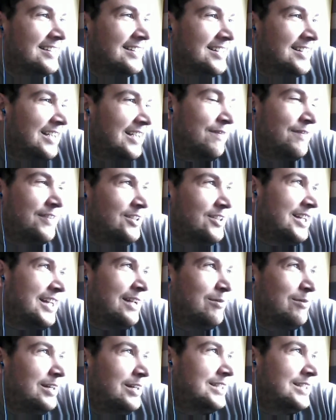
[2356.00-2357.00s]
Like, I feel like
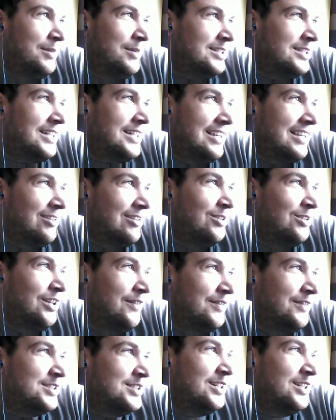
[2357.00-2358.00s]
I'd want the music I grew to
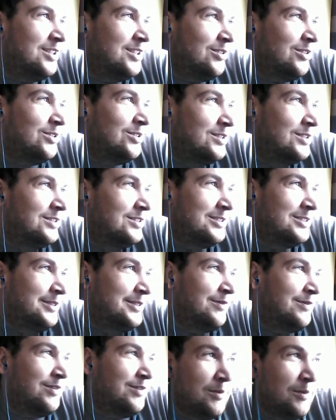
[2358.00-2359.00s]
love as an adult
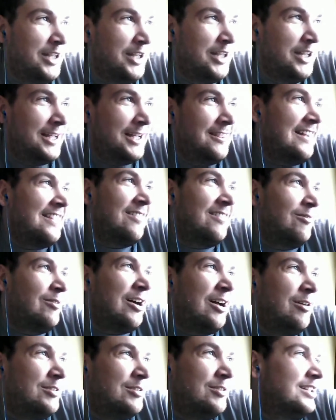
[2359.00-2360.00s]
from like
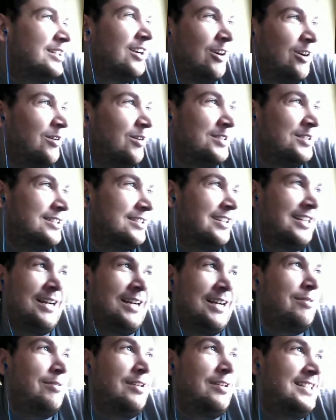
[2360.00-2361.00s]
while it was in current. So like, I'd
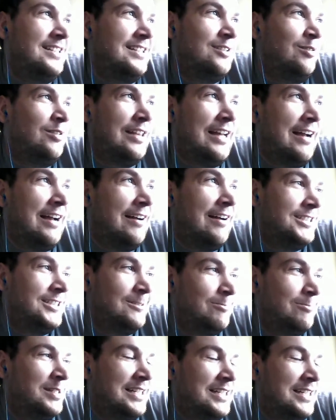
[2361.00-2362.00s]
probably say the
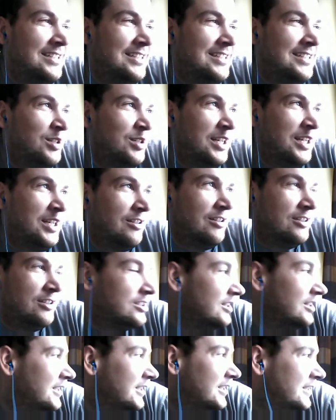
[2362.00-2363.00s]
2000s, but that sounds
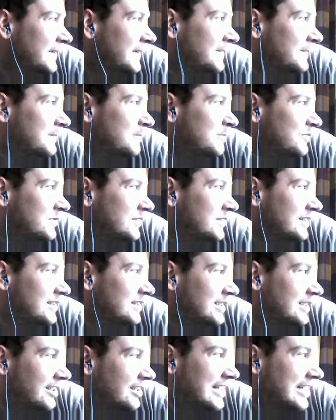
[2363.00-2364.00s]
ridiculous.
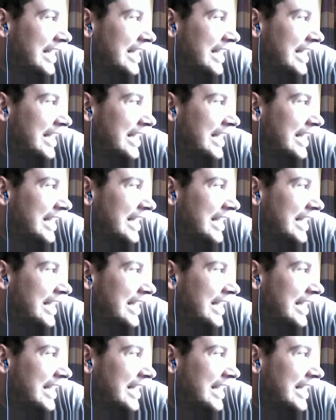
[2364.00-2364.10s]
Because